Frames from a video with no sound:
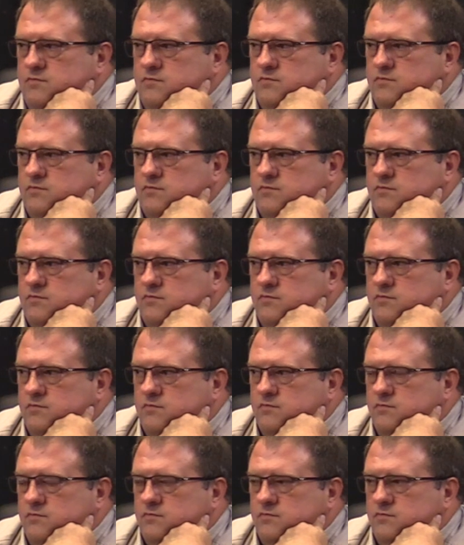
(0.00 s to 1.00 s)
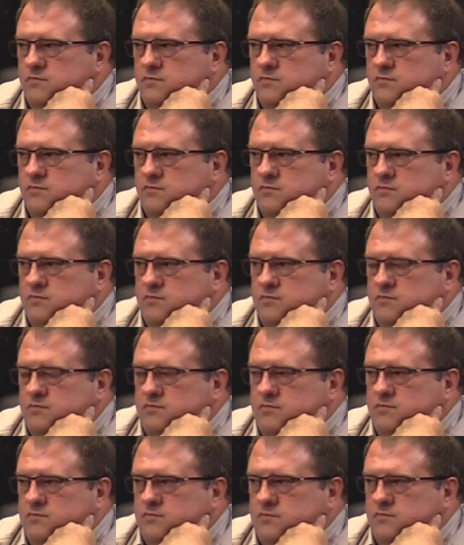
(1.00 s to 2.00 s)

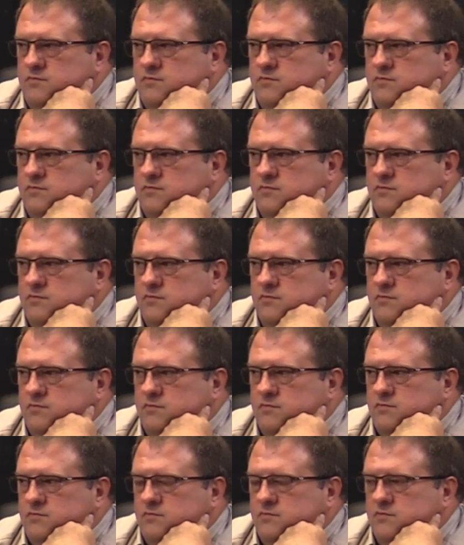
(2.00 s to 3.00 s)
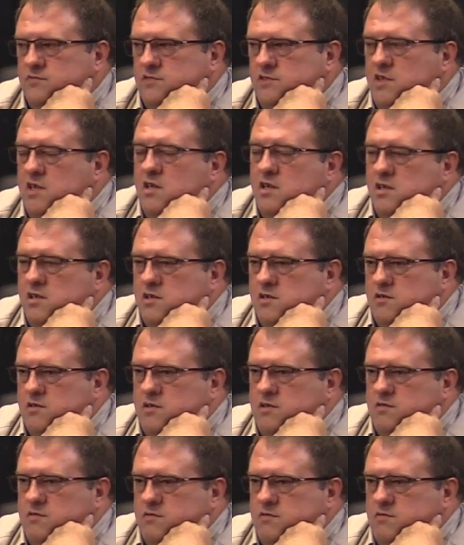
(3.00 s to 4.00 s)

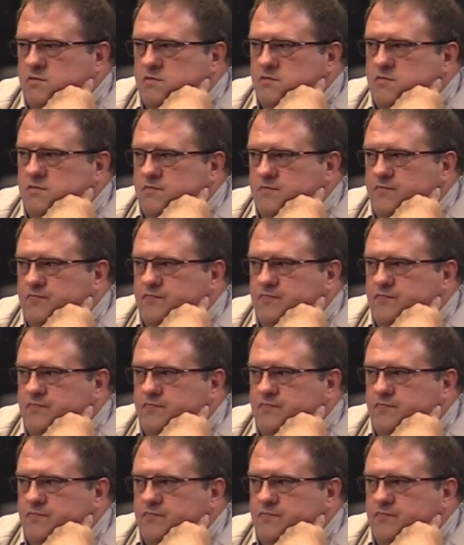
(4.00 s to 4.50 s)
No words are spoken by the person on screen.